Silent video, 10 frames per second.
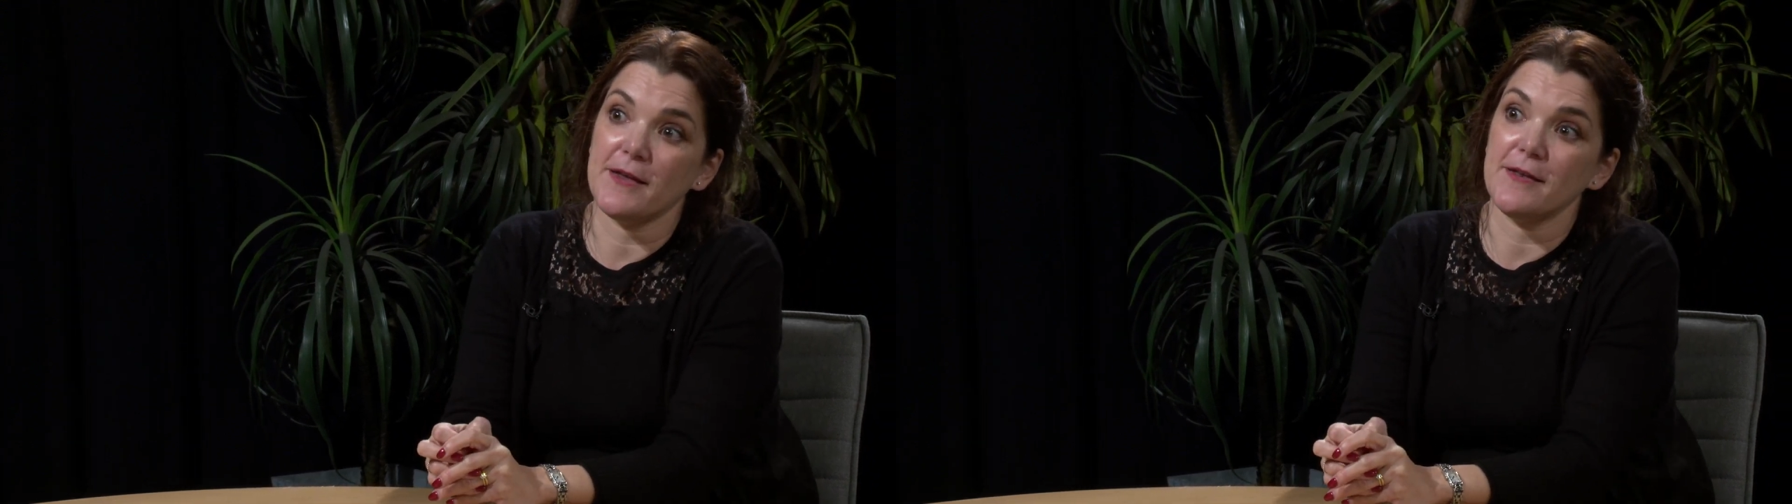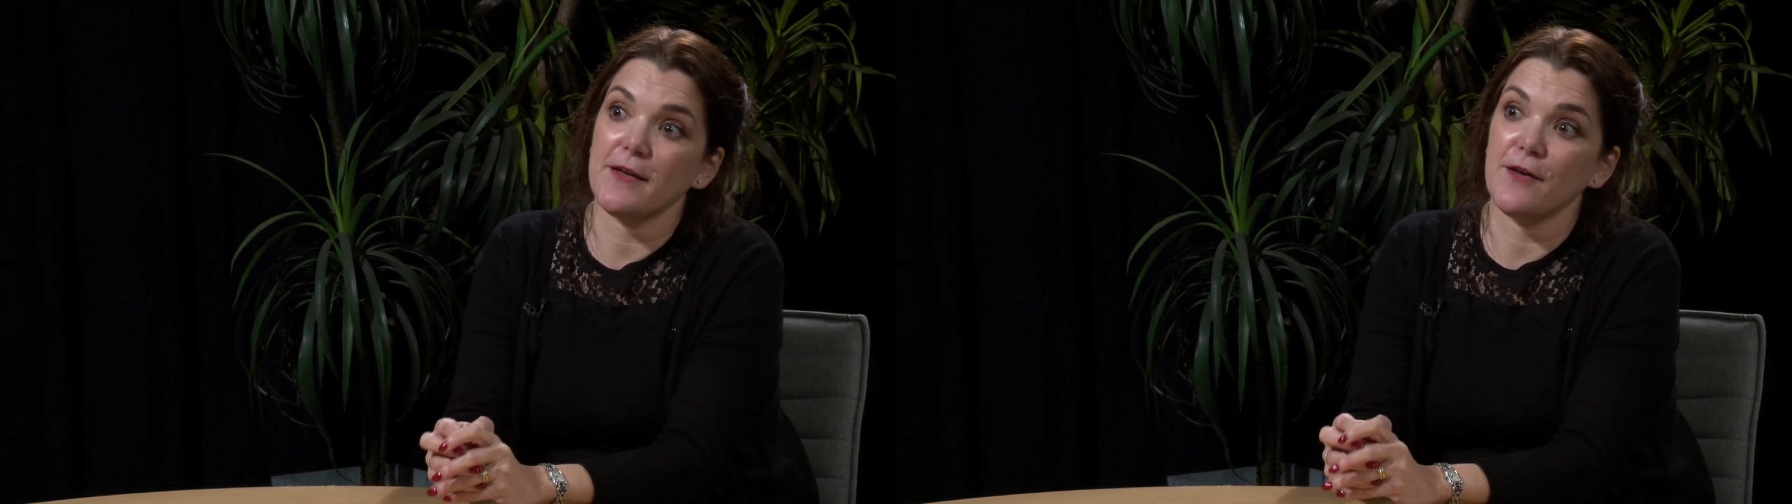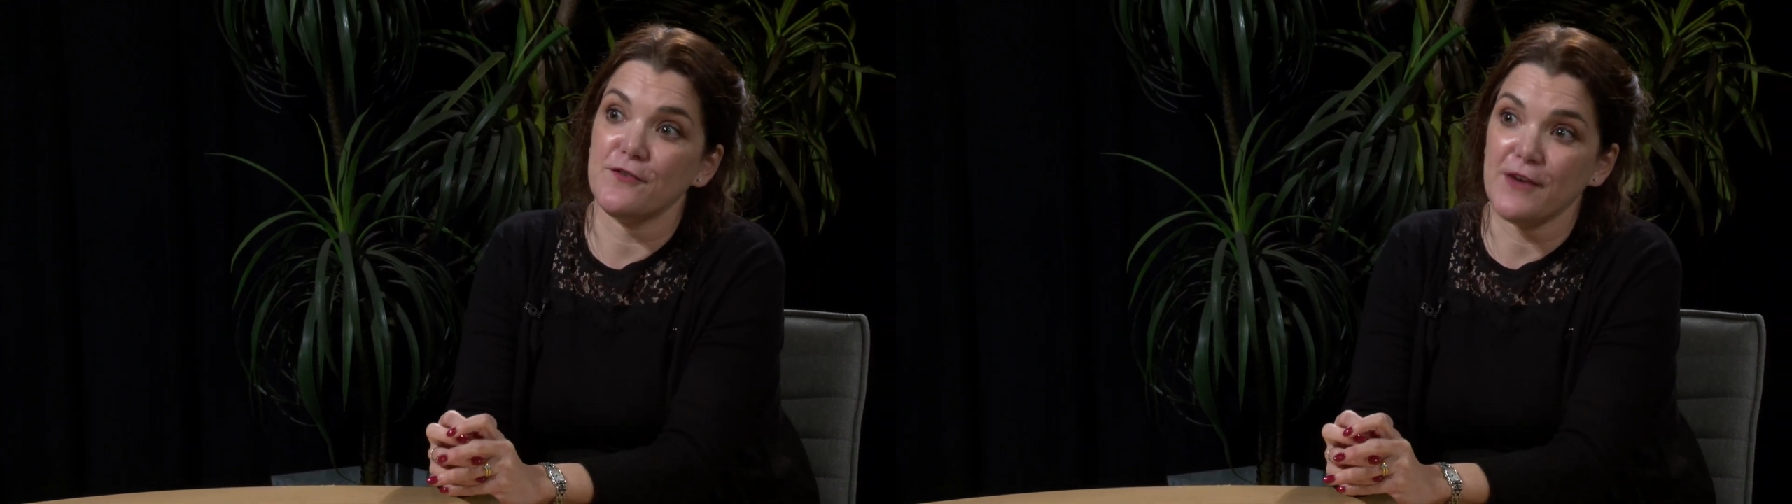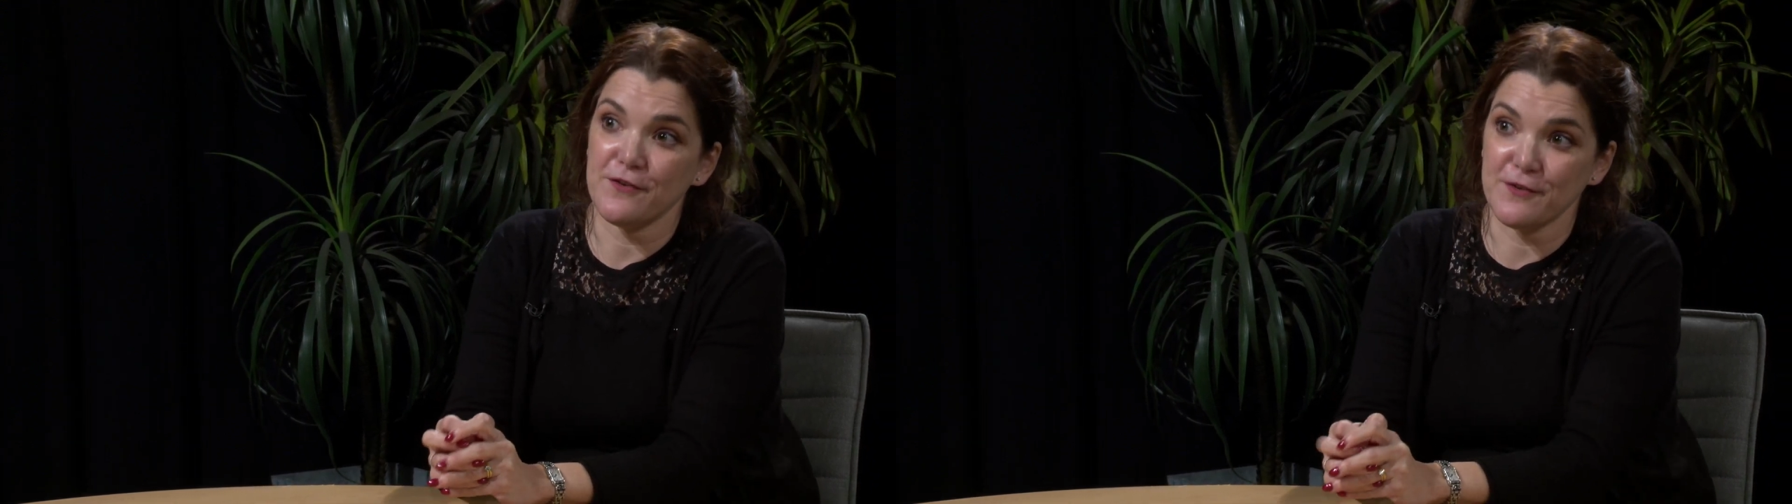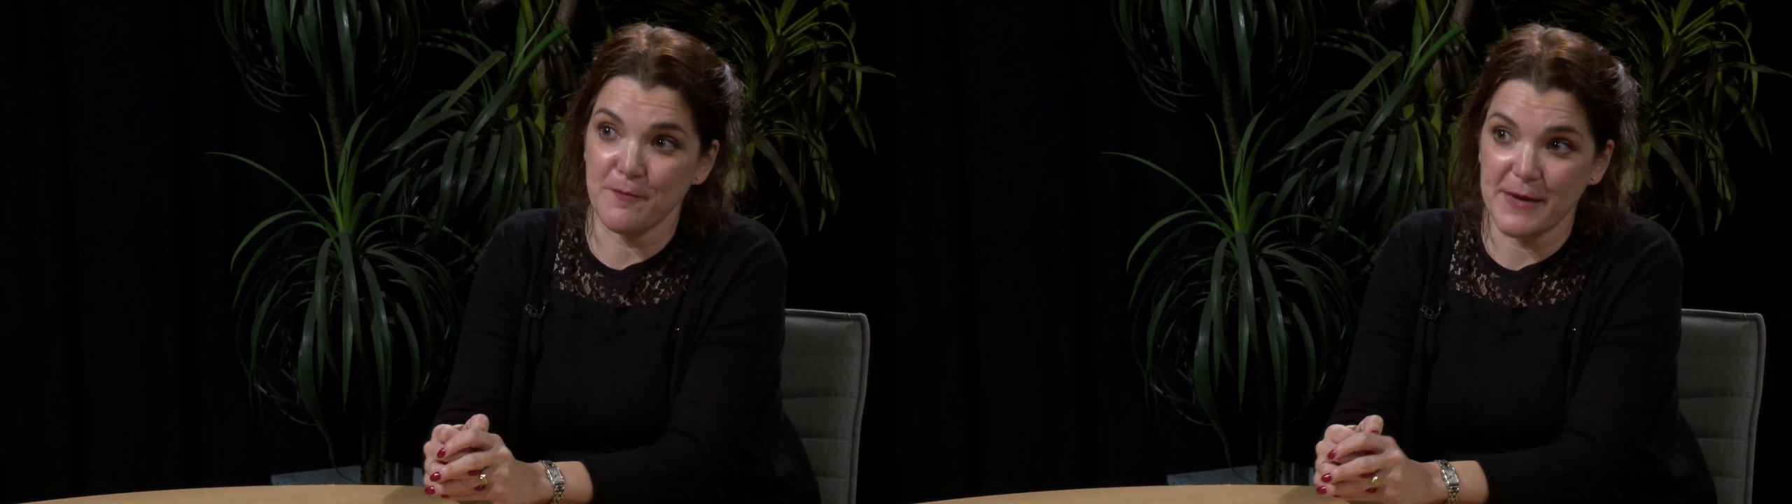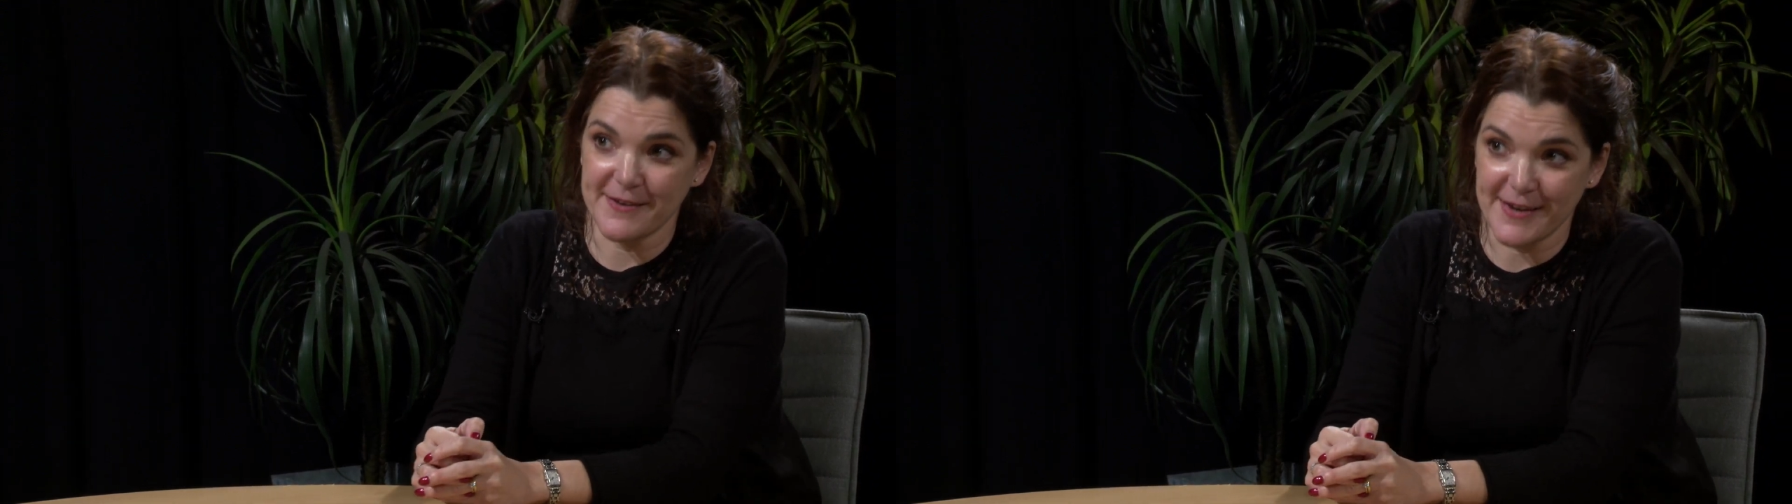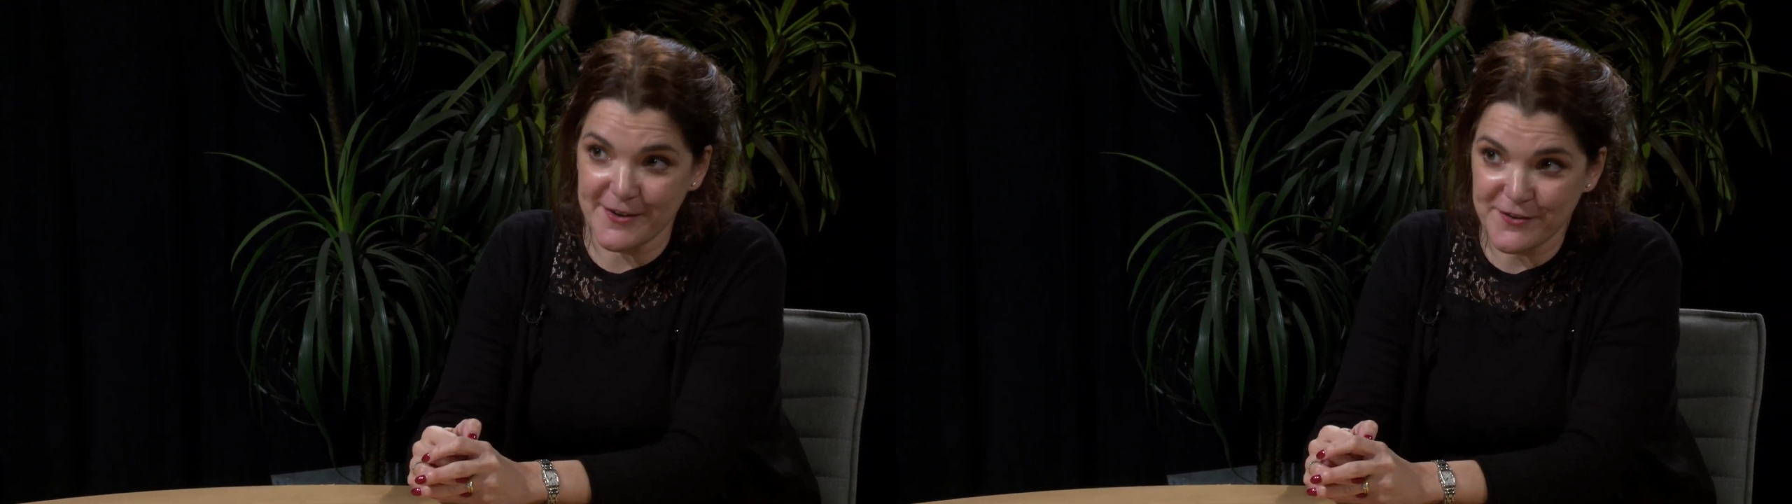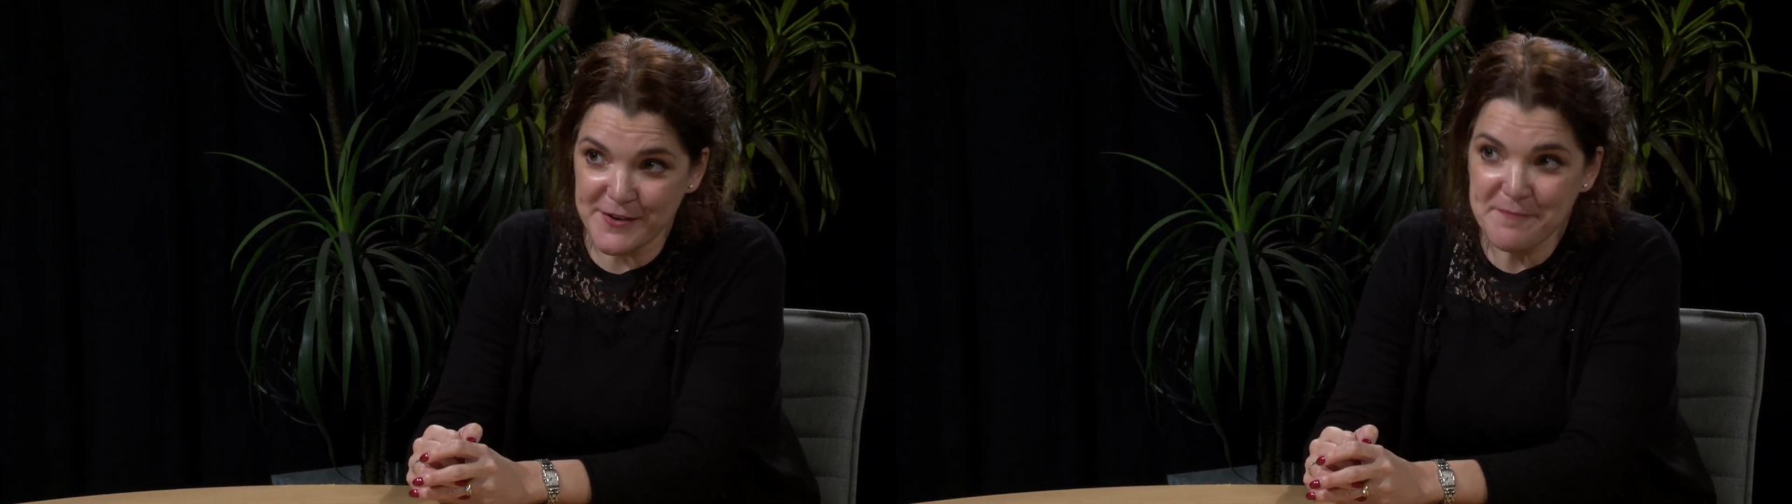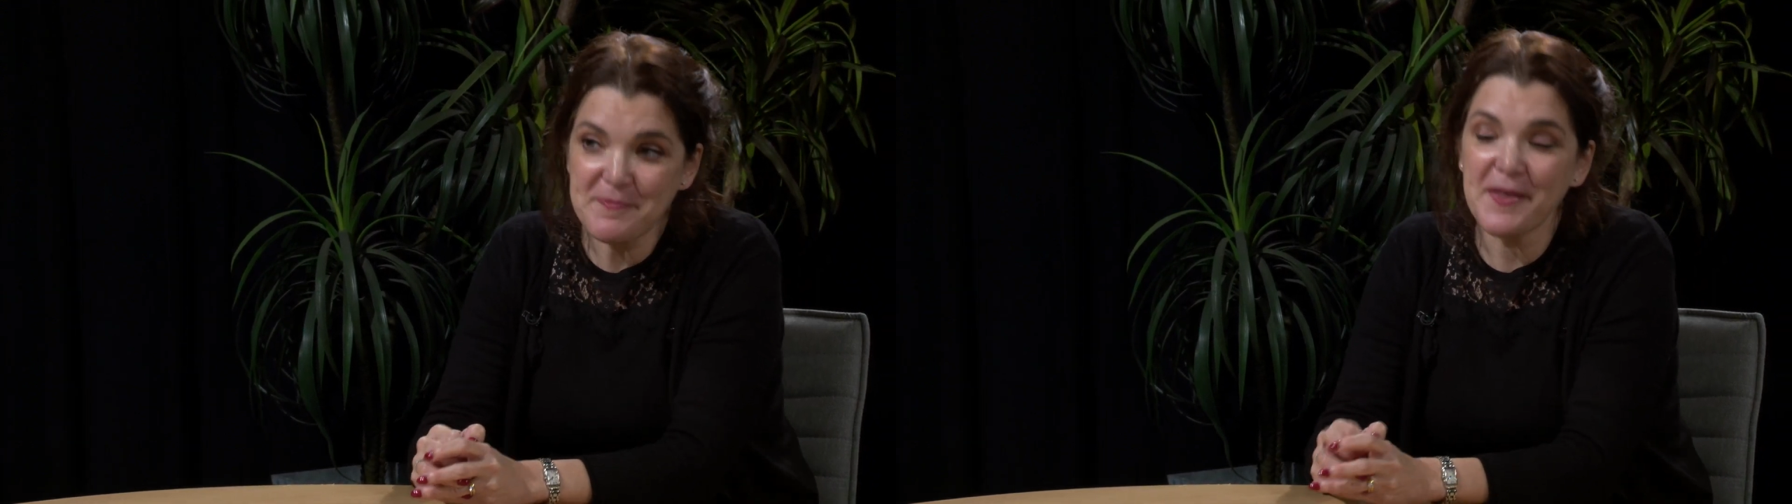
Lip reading: in negotiation and mediation.